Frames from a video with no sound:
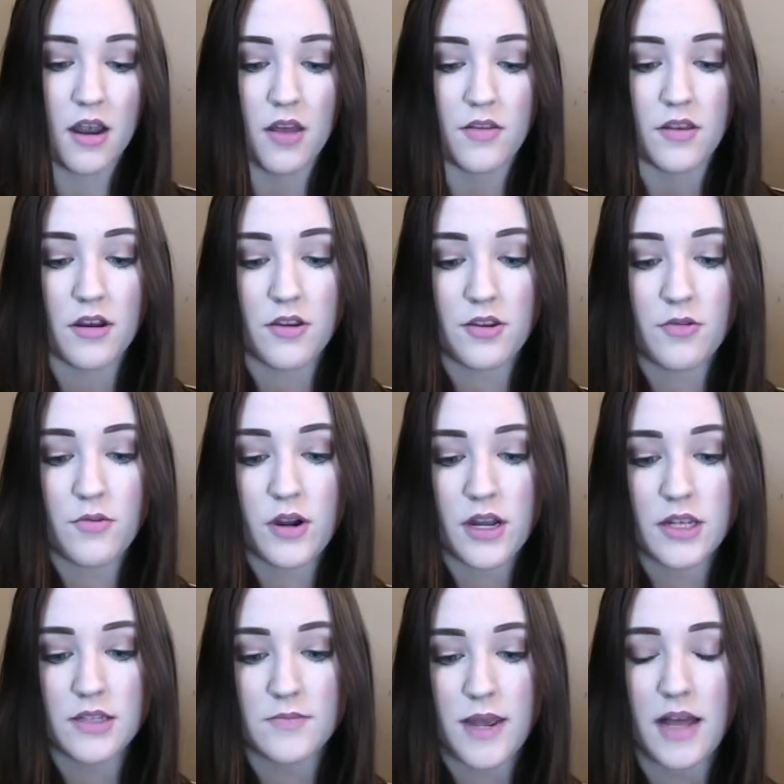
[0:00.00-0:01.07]
The other one
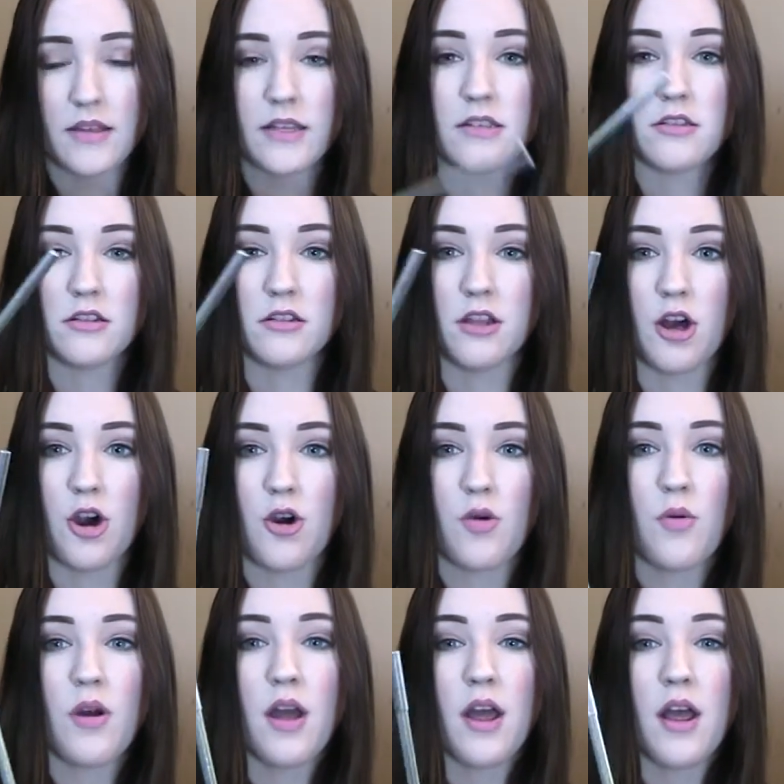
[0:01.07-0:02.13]
is Mally's
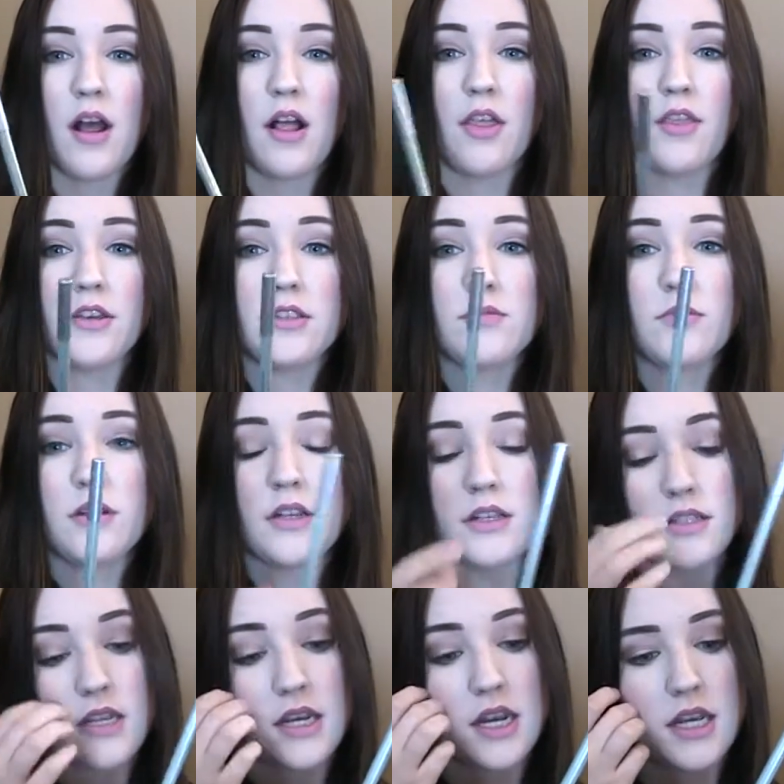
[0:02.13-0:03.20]
Glow. This one
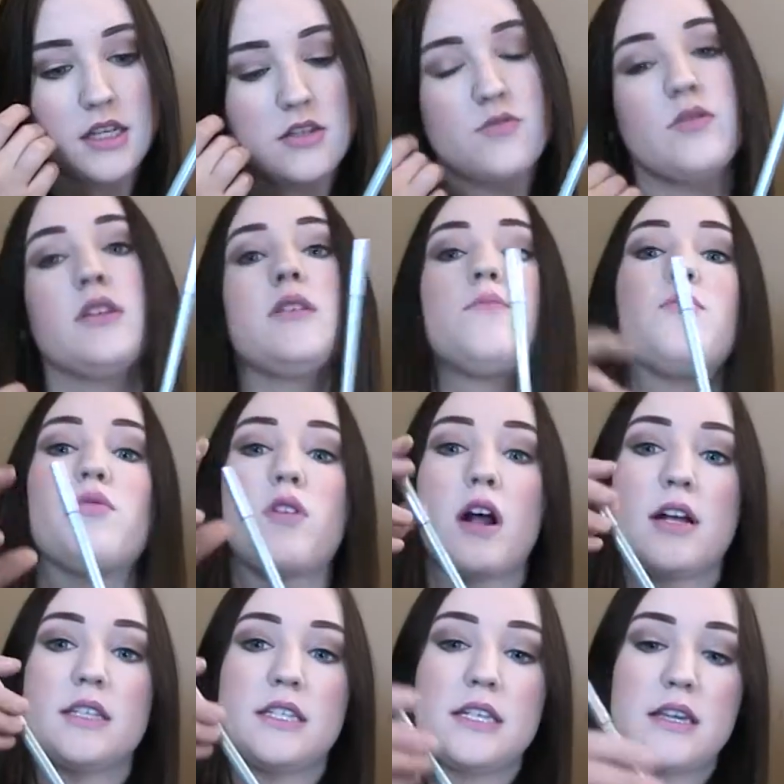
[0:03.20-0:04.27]
is a nice, really
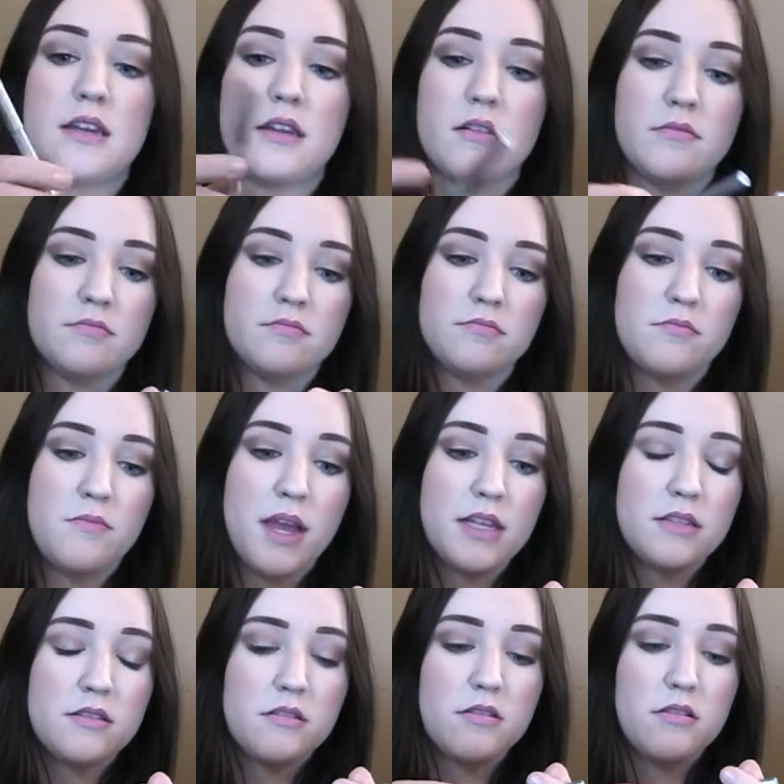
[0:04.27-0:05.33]
bronzy
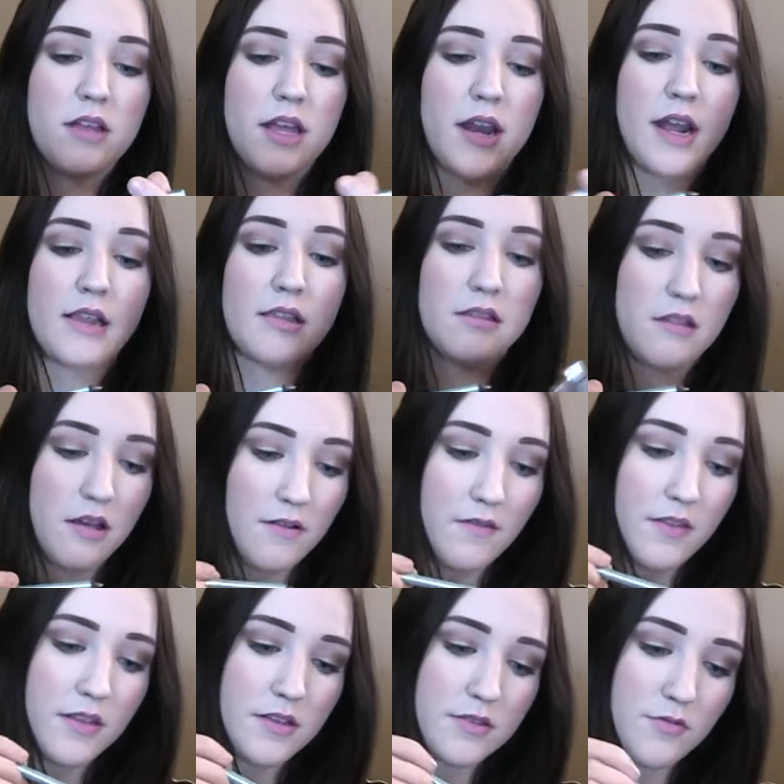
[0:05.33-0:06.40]
pencil, and I
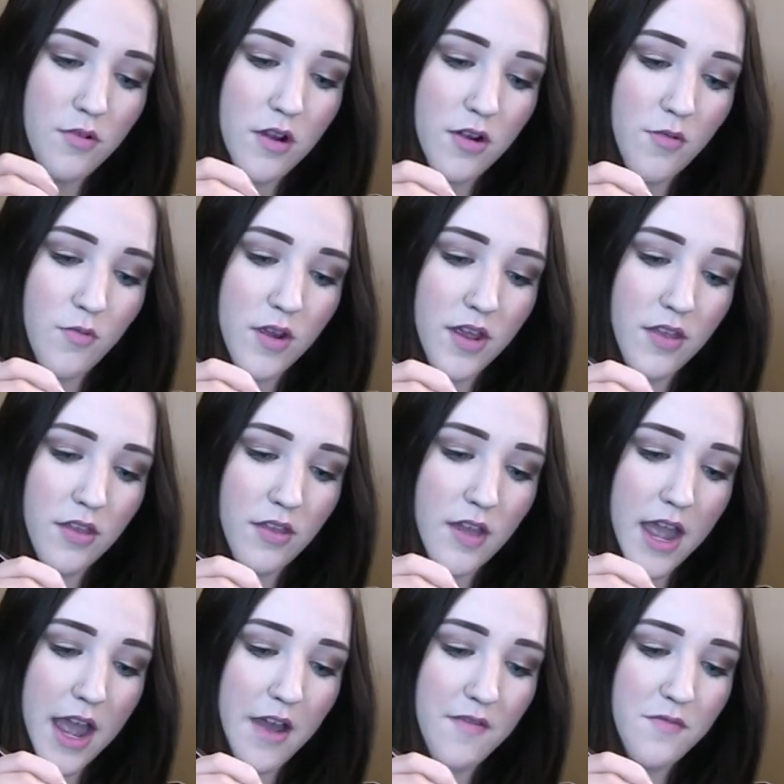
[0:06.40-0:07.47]
love this one with
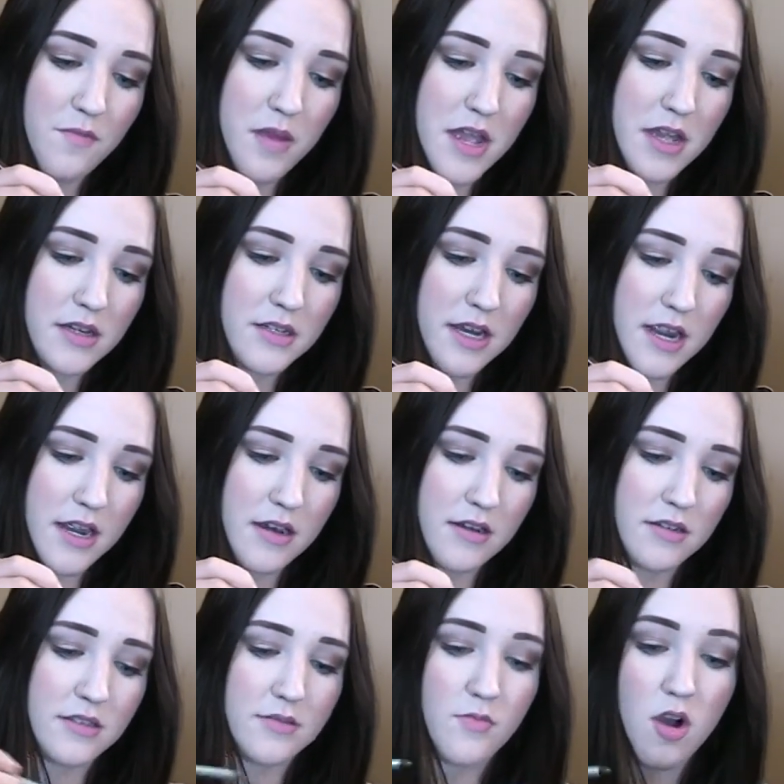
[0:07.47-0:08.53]
Half Baked
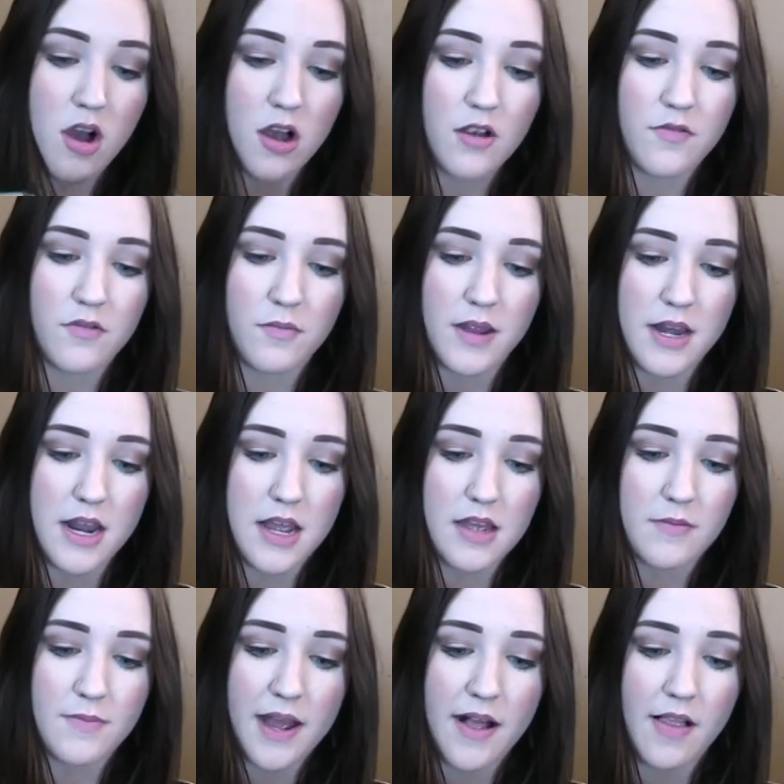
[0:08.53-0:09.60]
and Smog from my
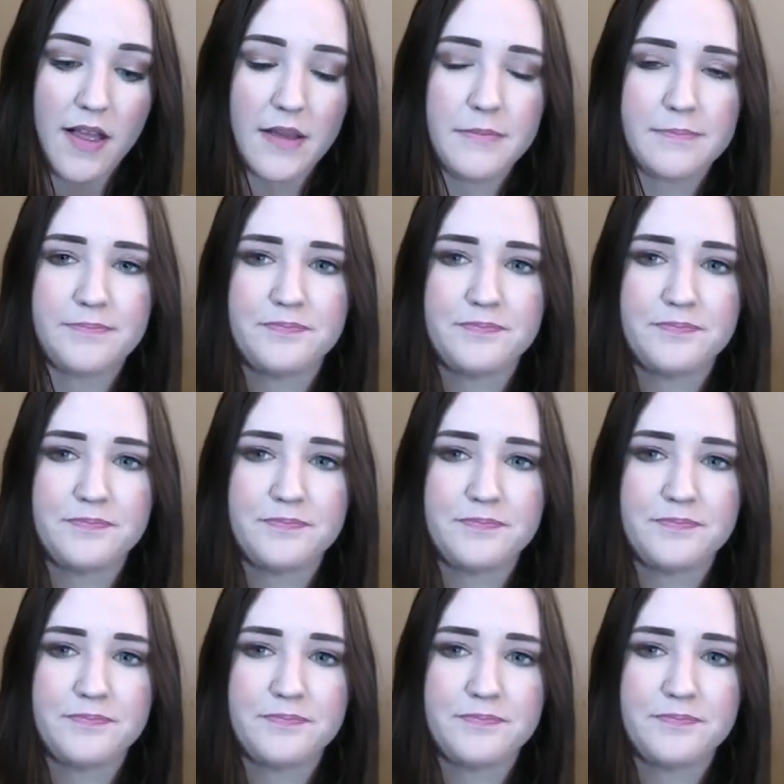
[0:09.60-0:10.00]
Naked palette.